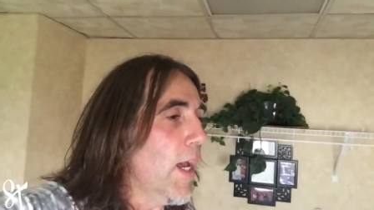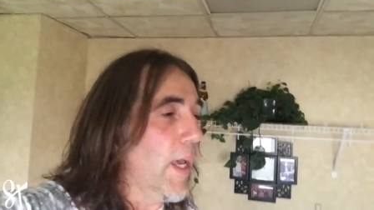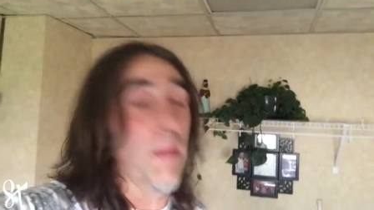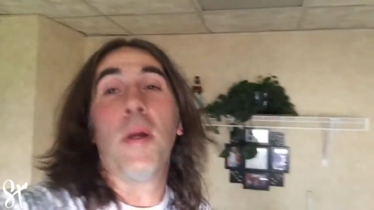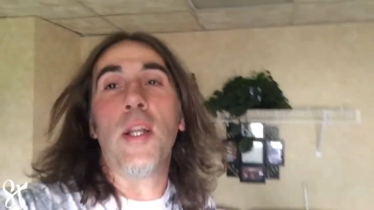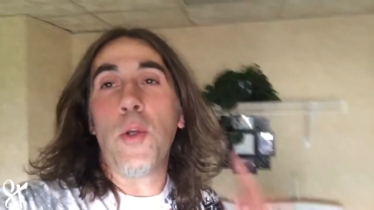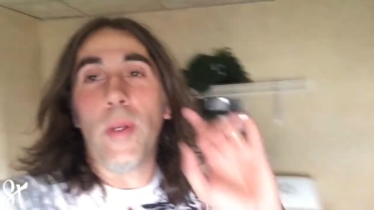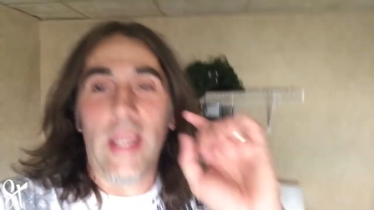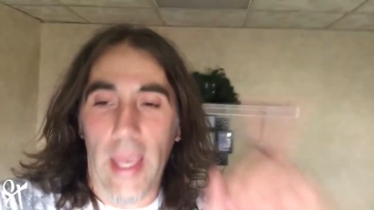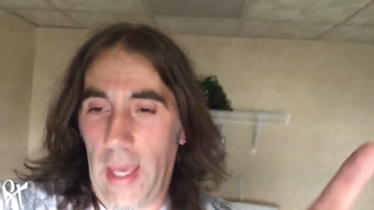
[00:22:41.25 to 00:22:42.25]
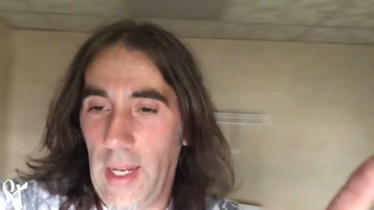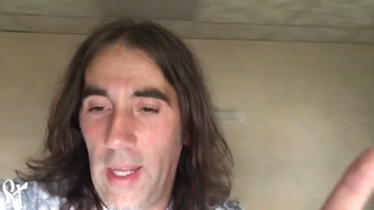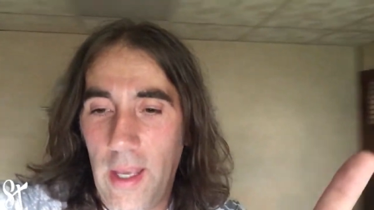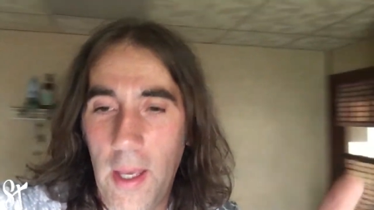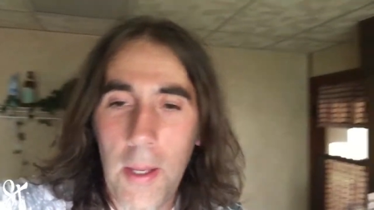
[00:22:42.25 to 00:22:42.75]
and I'm going to do it
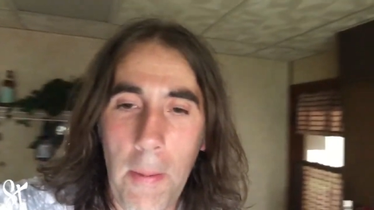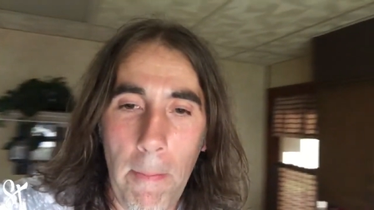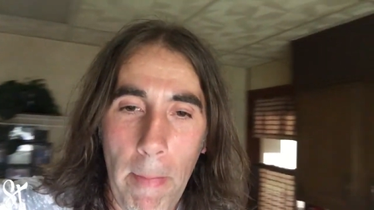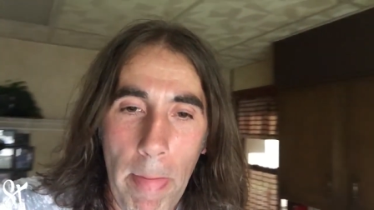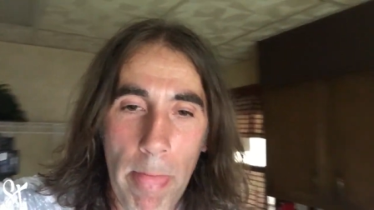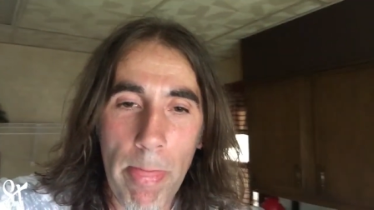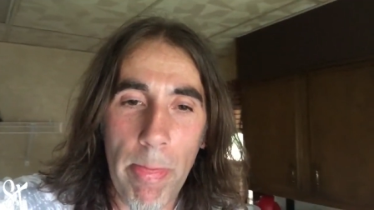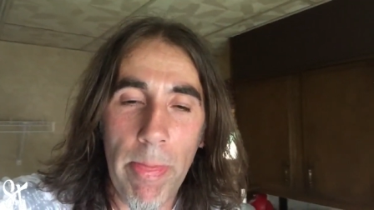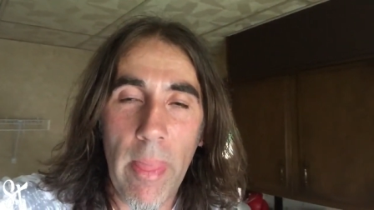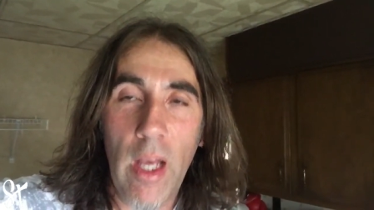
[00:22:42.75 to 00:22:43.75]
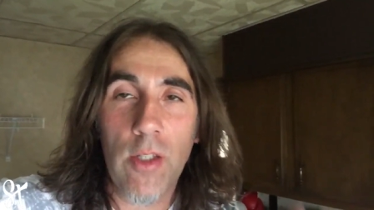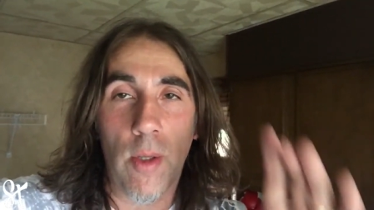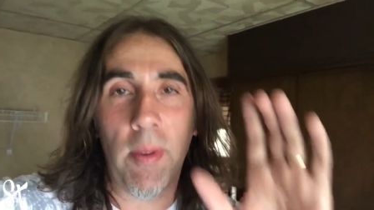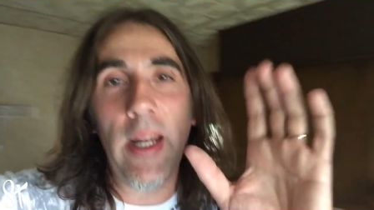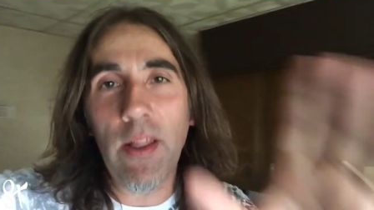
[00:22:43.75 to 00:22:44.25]
again
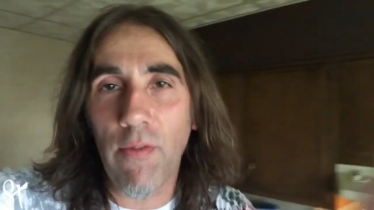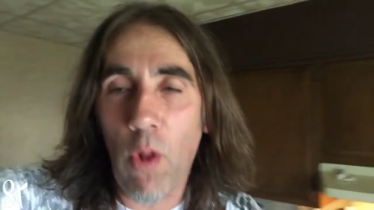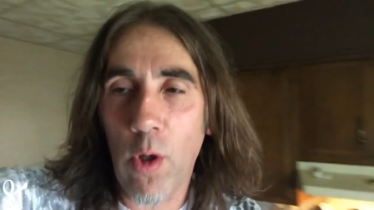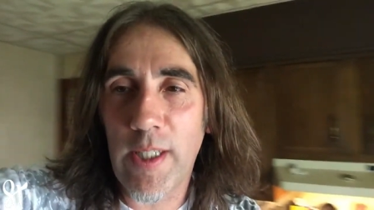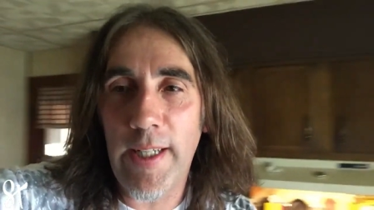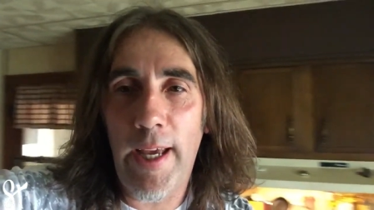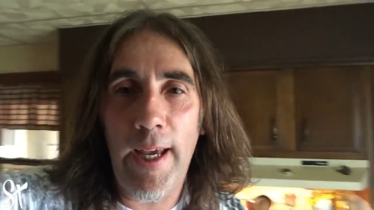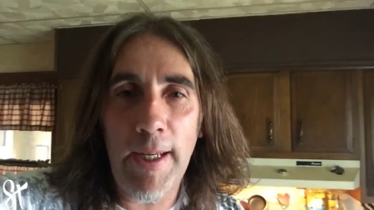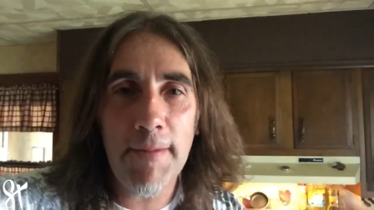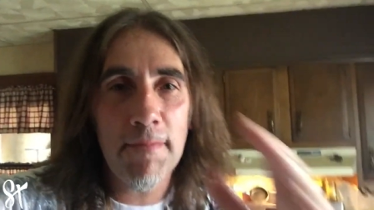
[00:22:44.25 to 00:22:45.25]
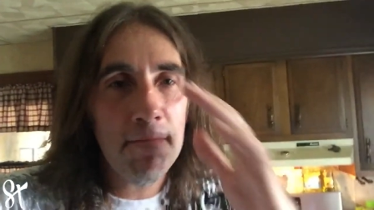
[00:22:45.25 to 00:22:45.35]
so I'm going to end the vlog today,